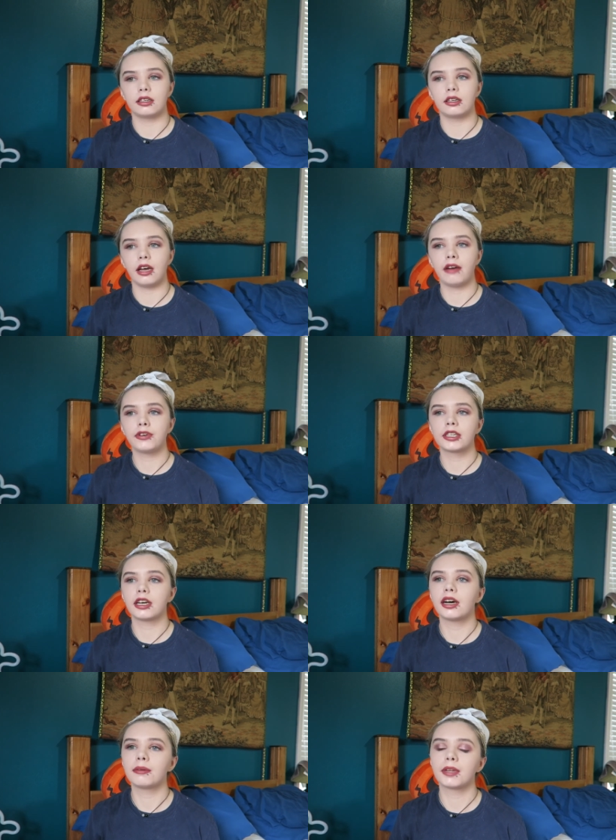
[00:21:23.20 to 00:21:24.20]
Every
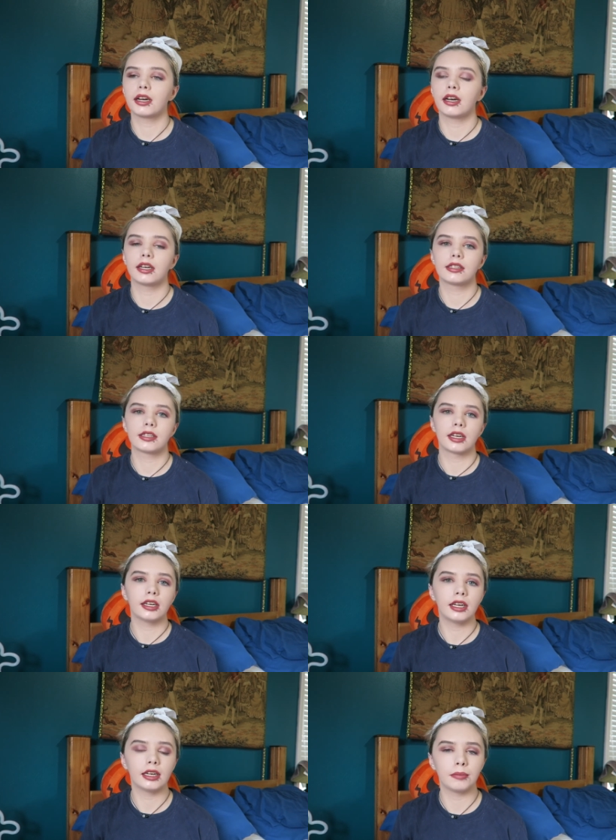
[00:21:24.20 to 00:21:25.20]
time that I had seen
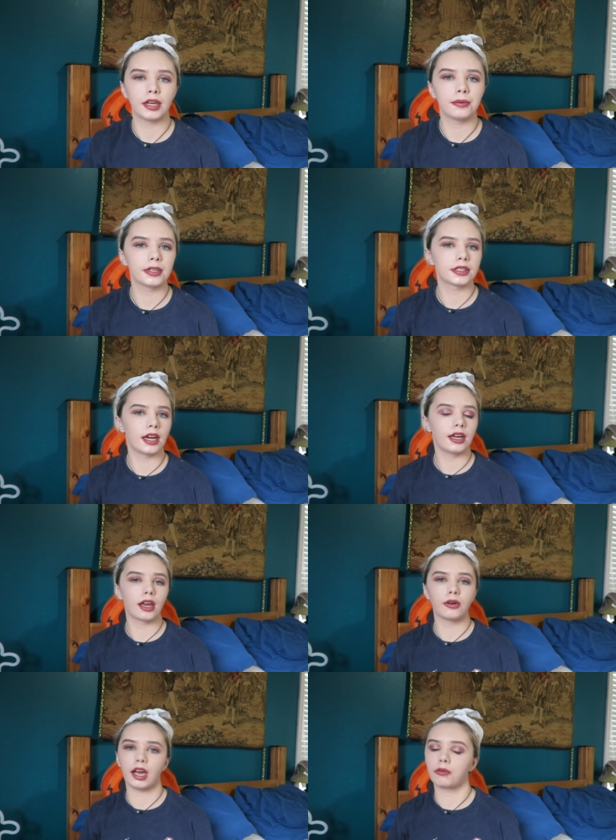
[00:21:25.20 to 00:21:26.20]
him, he was saying,
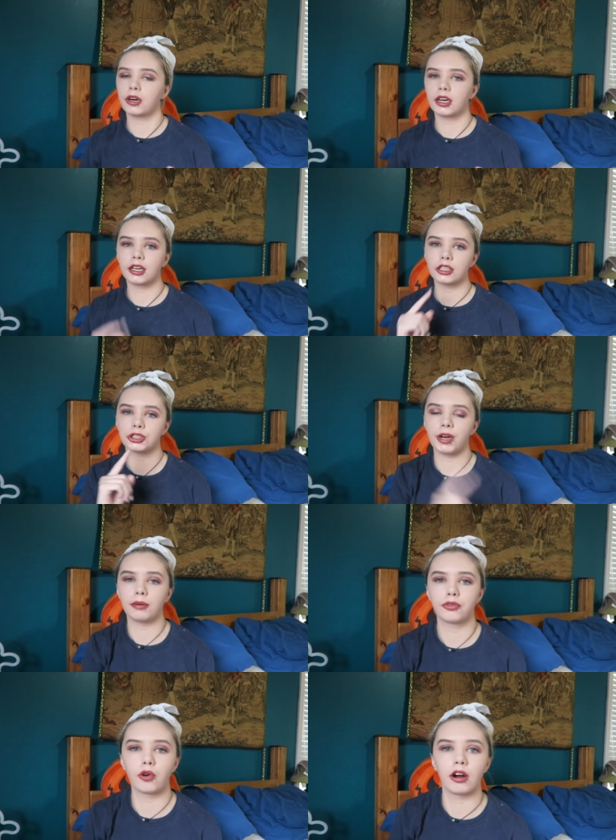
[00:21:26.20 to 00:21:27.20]
oh yeah, we're gonna get you out
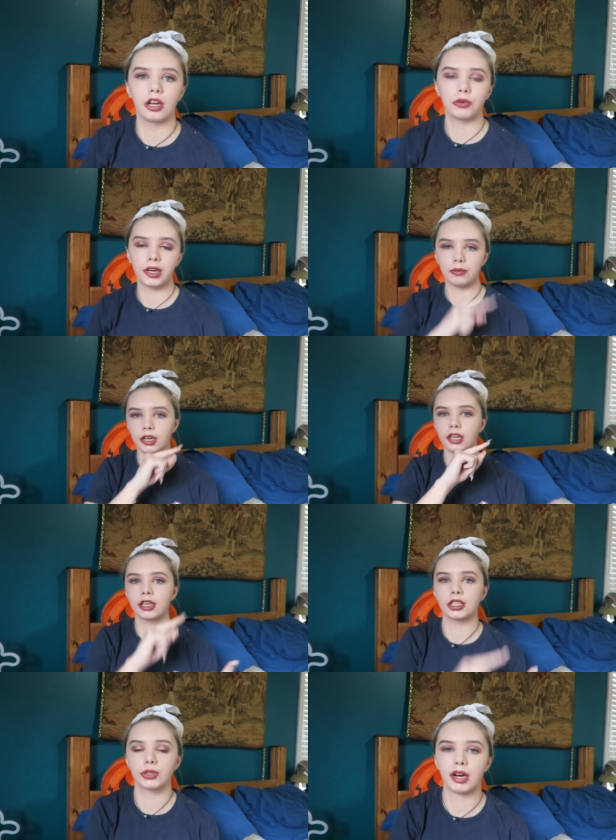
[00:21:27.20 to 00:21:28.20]
before Halloween, we're gonna
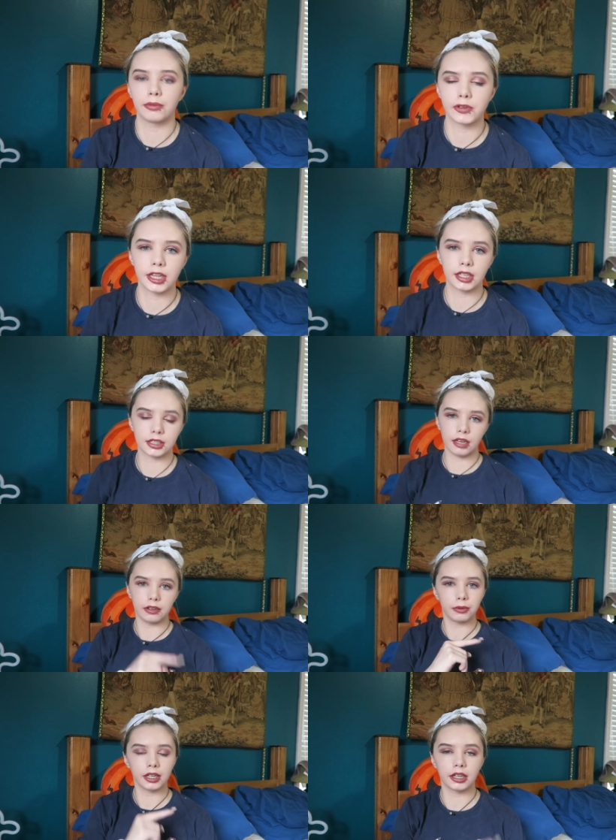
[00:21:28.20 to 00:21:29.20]
get you out before Thanksgiving,
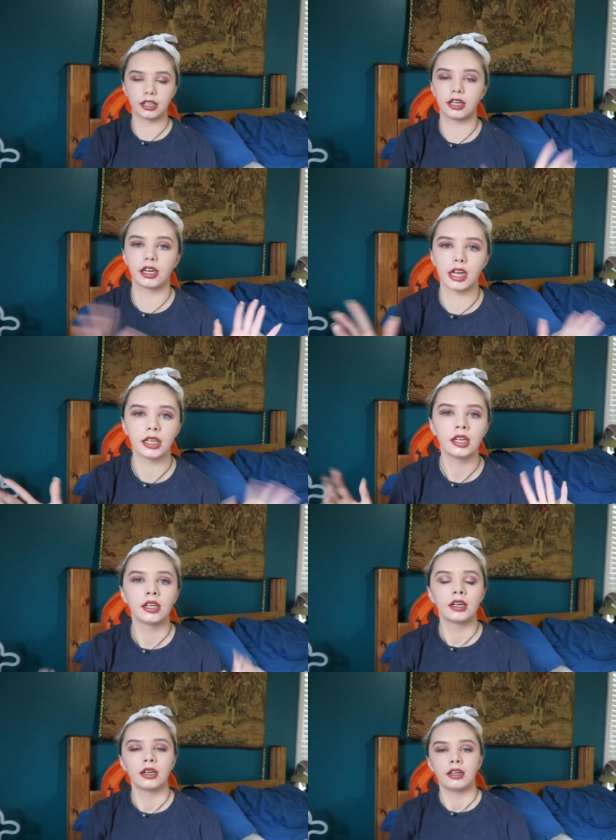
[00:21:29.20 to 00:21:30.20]
we're gonna da-da-da-da.
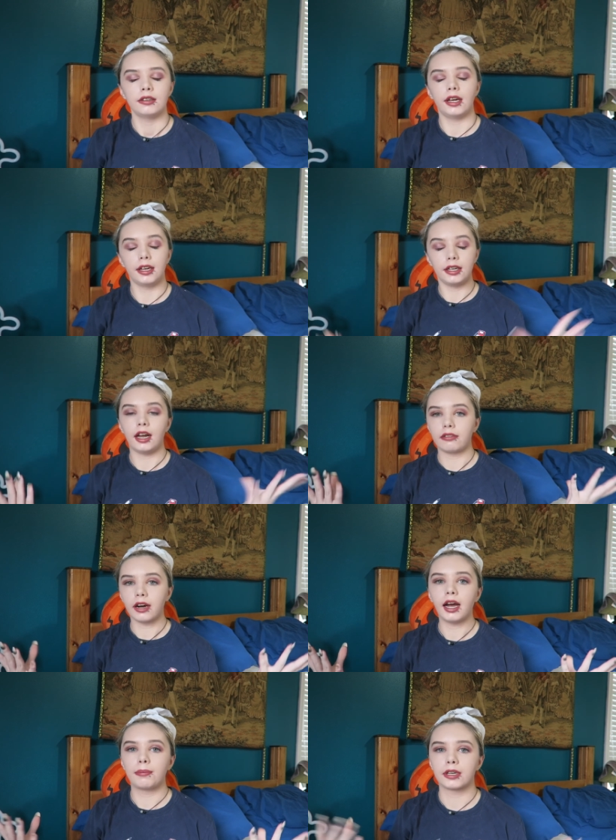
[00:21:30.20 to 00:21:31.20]
And it never
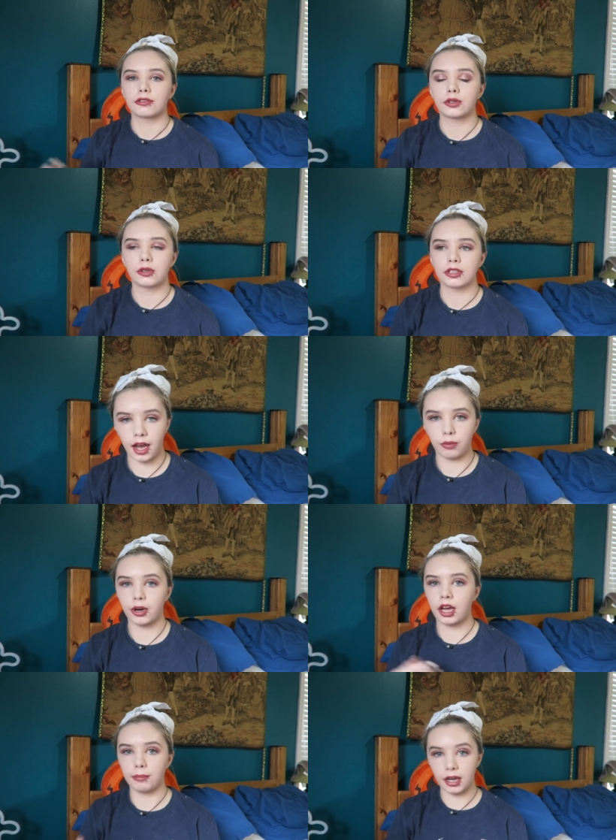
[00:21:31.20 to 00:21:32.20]
happened, of course. That we're
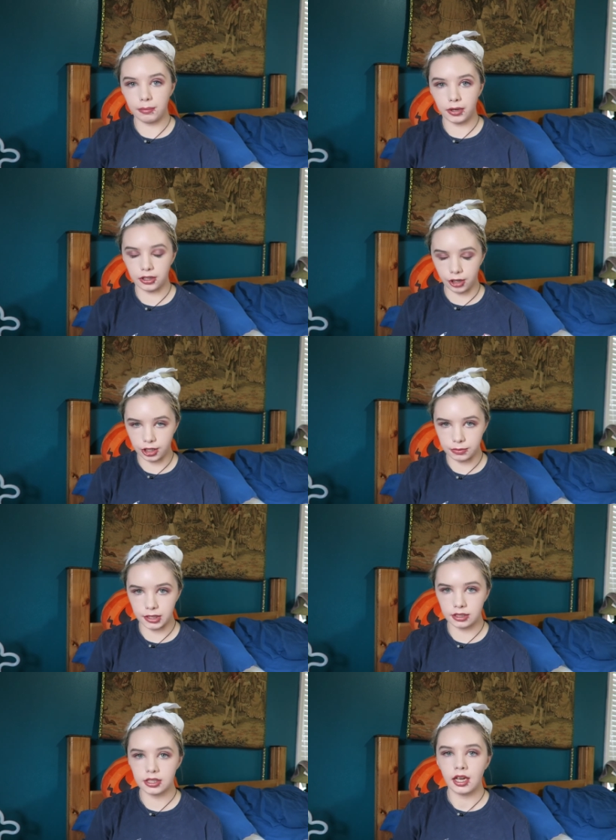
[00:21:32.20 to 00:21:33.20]
coming up on Christmas.